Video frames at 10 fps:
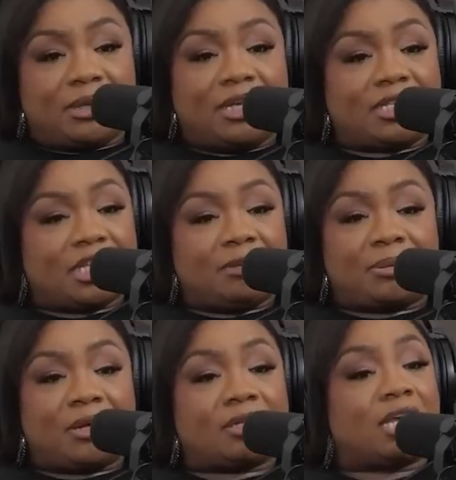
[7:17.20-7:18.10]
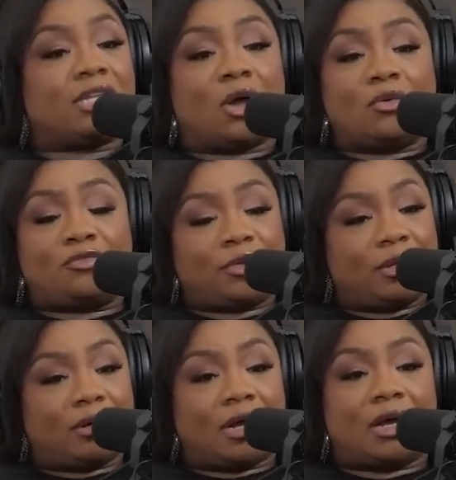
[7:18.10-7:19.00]
BT Plus and don't
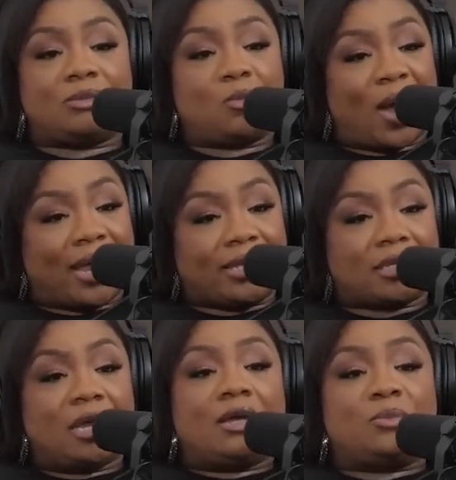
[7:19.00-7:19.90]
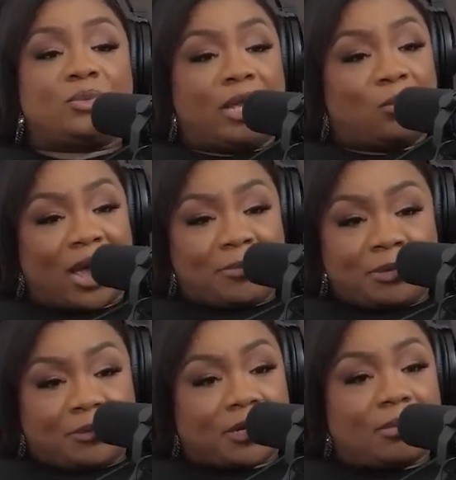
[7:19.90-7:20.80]
feel unwhite. That white
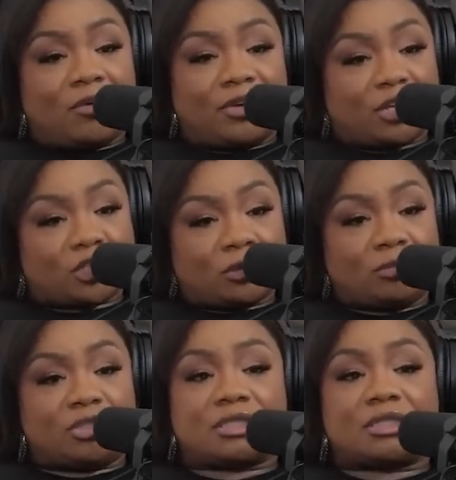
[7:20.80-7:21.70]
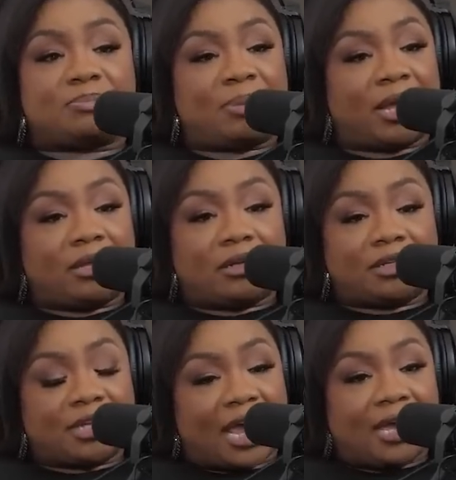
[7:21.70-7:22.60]
people come over there too. Just pay your
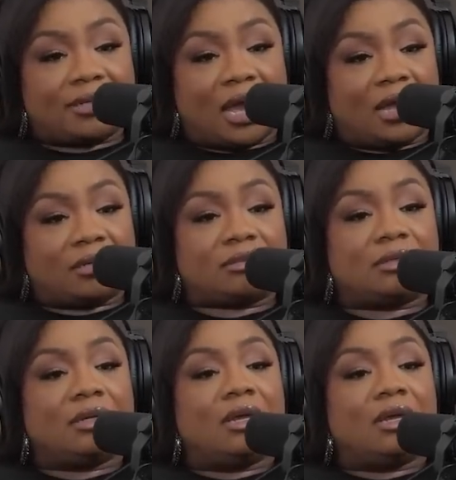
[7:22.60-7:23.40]
little $9